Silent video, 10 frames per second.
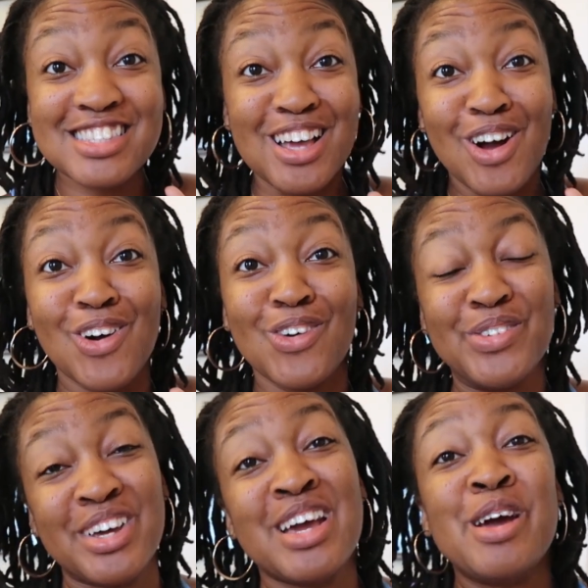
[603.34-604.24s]
its
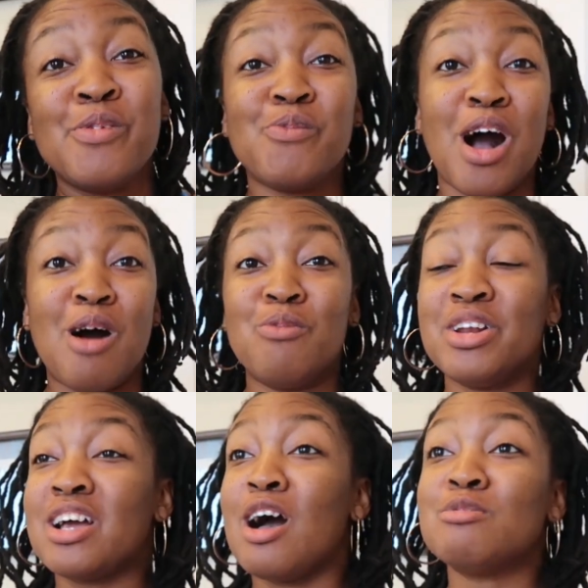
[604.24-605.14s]
own.
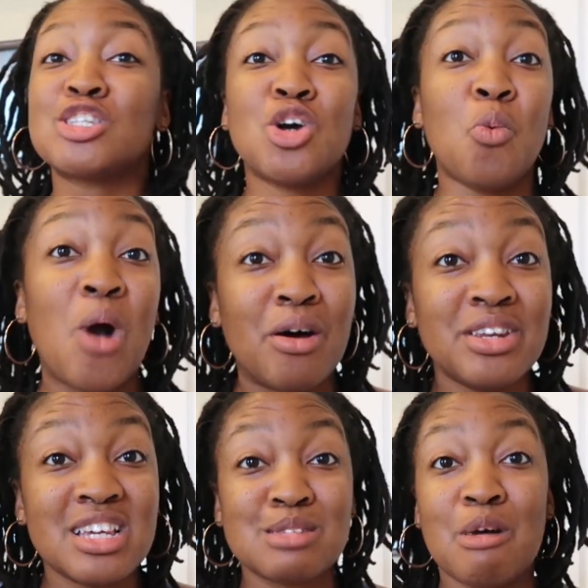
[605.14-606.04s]
When it comes to
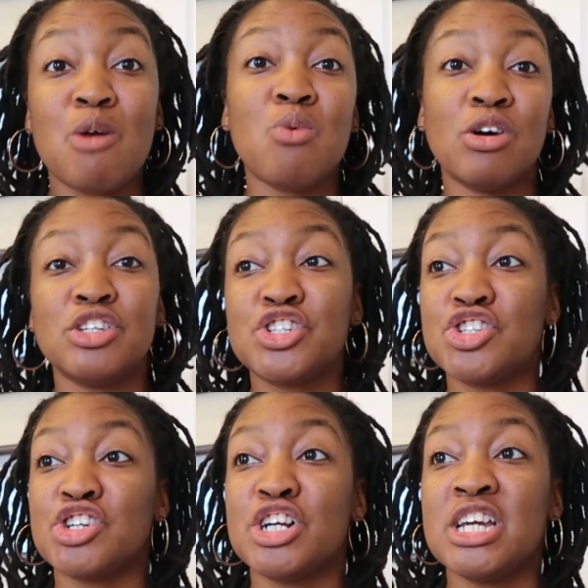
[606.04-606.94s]
wellness, my
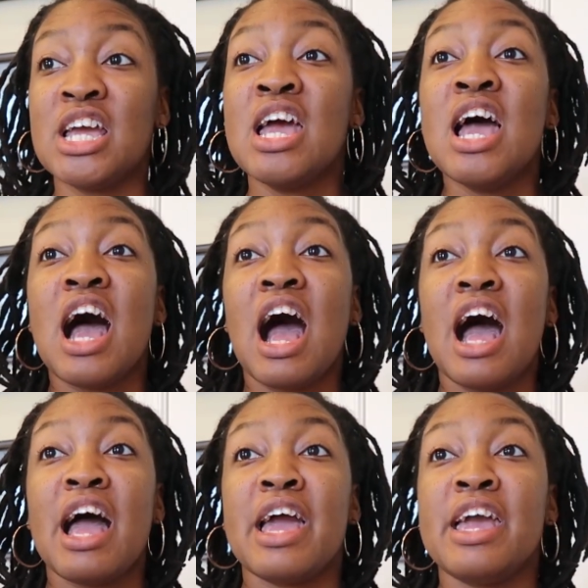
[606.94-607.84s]
wellness journey,
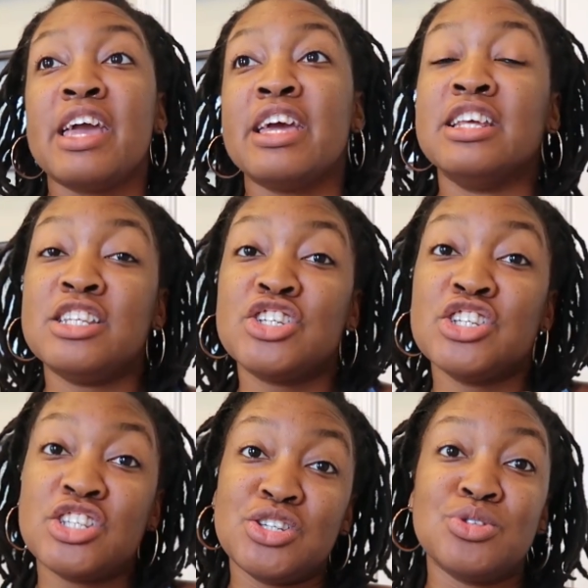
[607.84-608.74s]
in
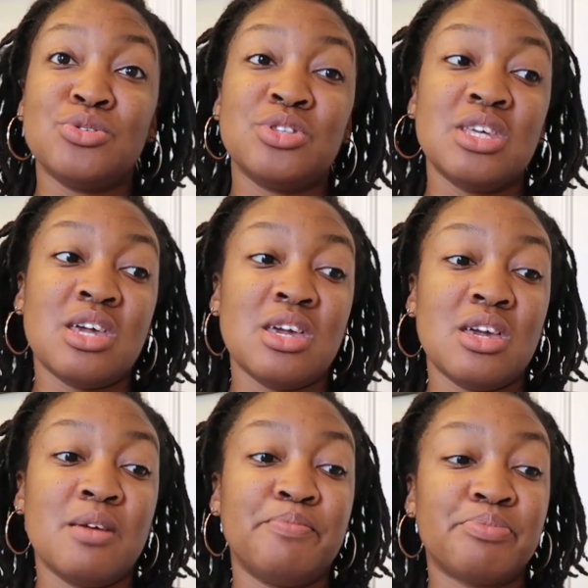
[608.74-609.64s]
addition to
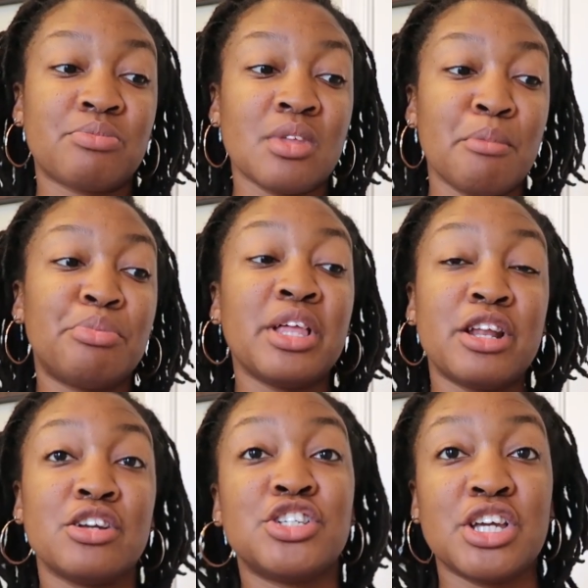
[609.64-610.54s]
the
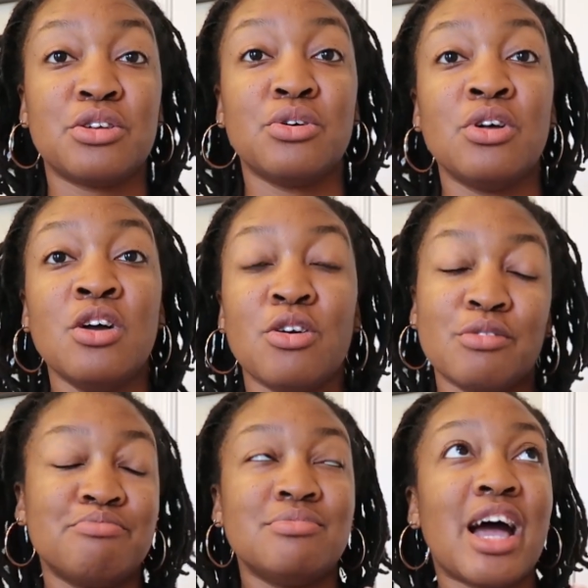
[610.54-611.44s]
planner channel,
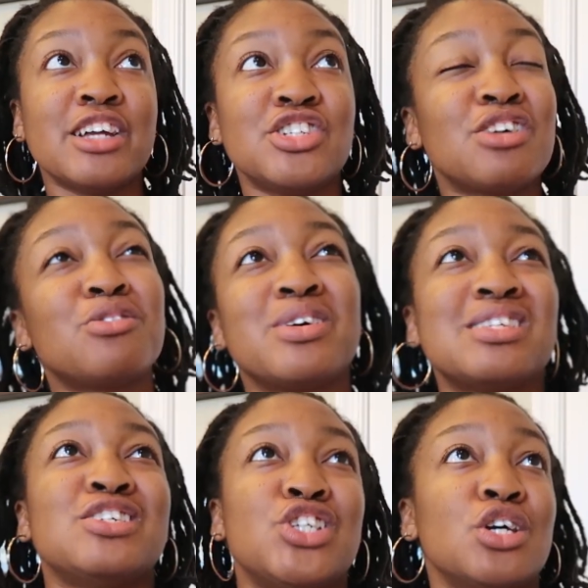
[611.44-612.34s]
or IG, I don't want
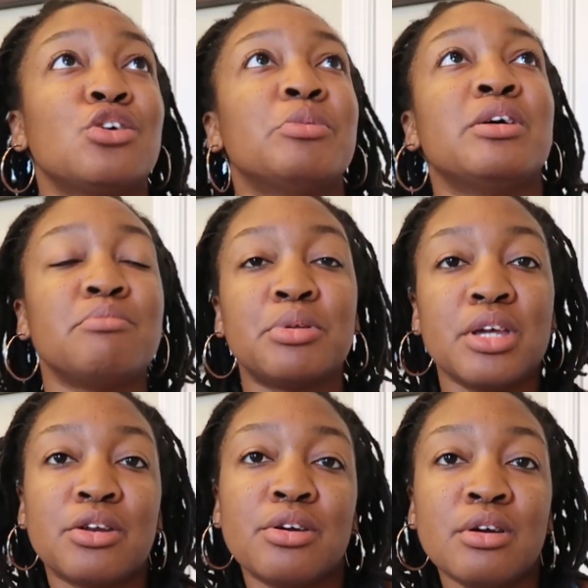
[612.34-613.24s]
to say channel, but
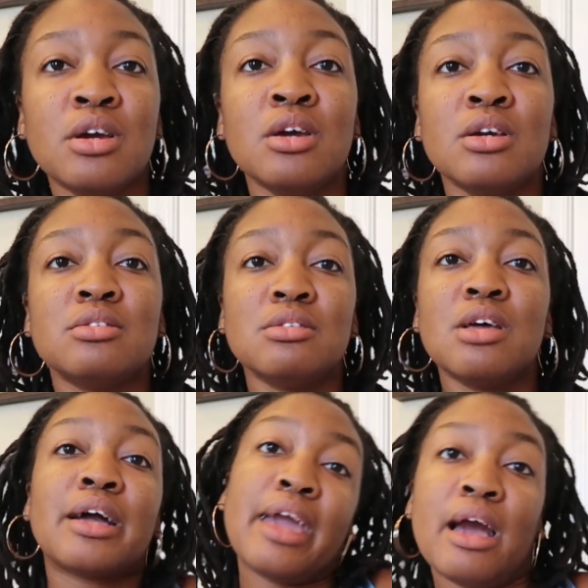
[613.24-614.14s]
planner
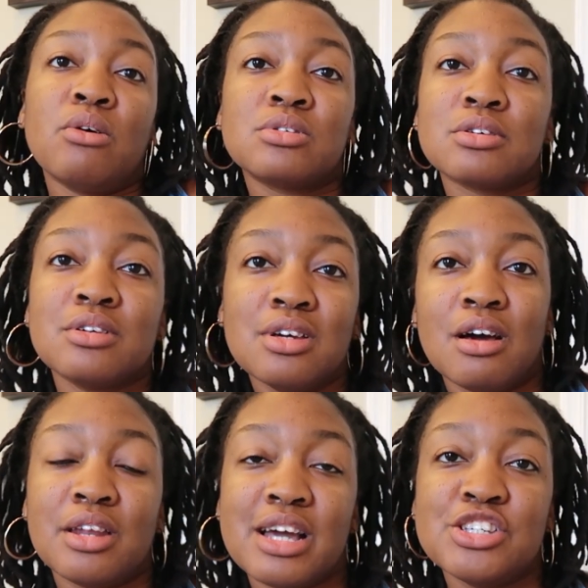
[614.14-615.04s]
account
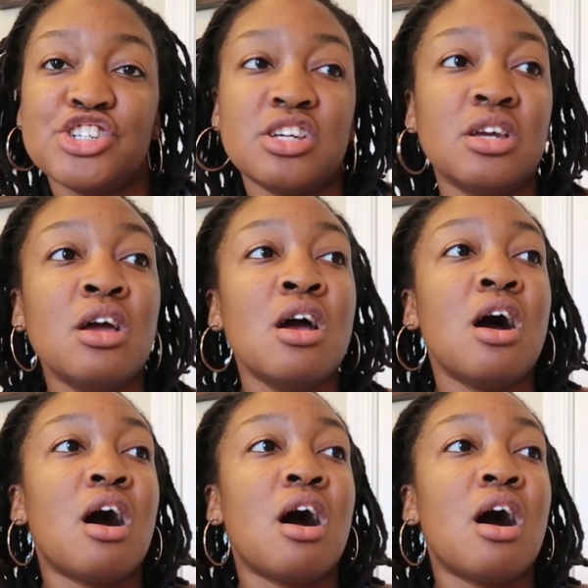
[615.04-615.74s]
on IG,